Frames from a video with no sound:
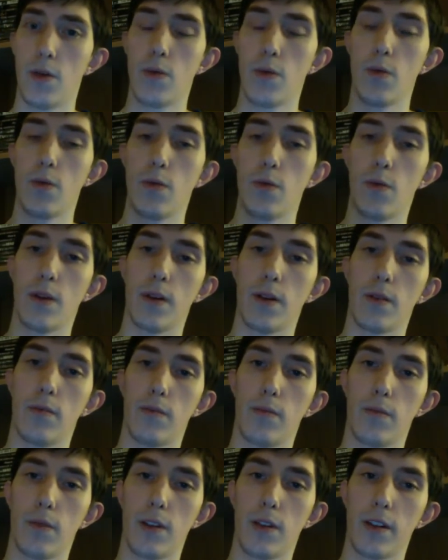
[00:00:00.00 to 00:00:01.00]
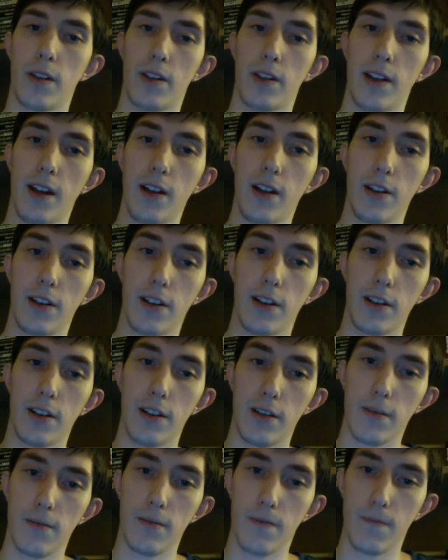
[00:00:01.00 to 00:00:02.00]
When
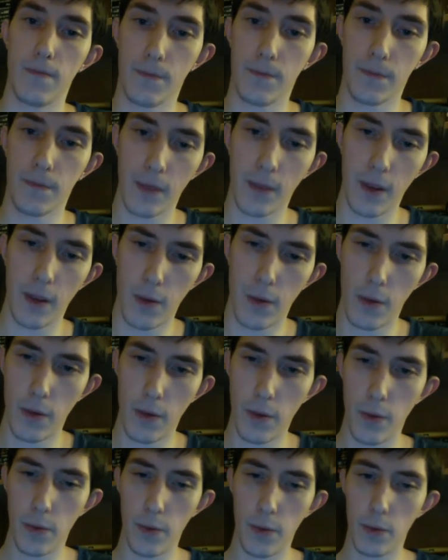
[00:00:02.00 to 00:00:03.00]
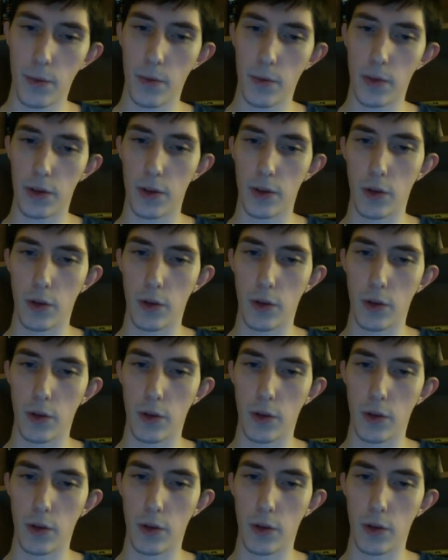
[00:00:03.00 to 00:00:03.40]
intelligence was